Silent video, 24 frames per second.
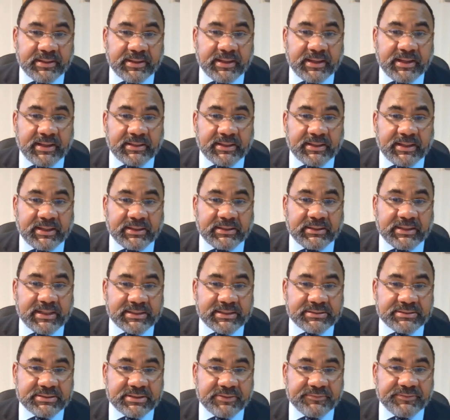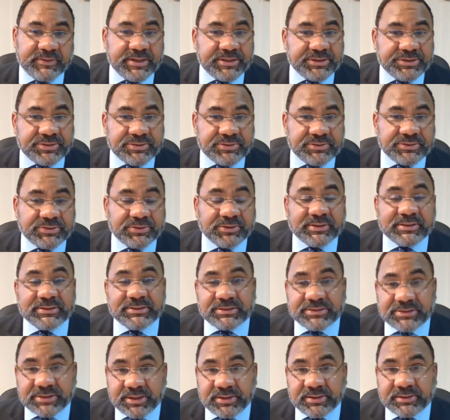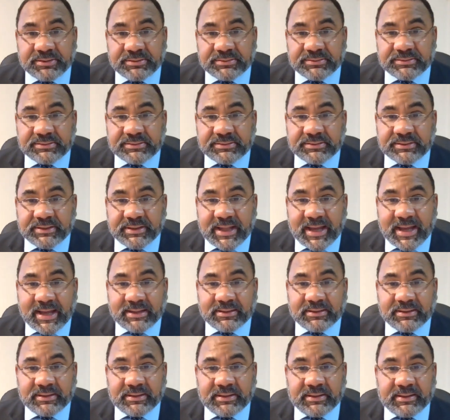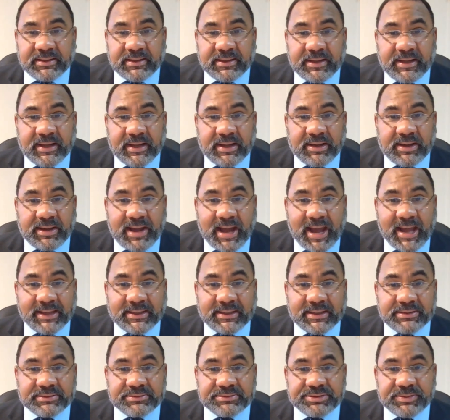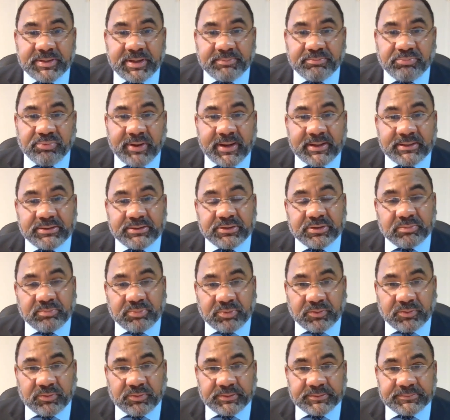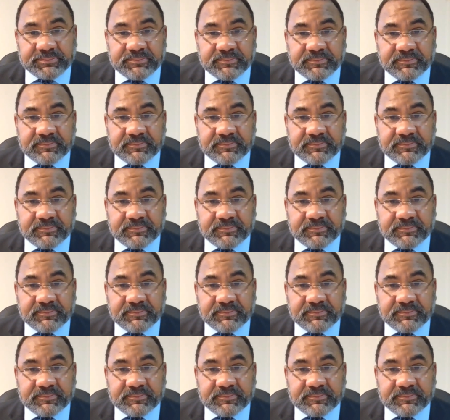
a list of issues or concerns that I can bring to the board.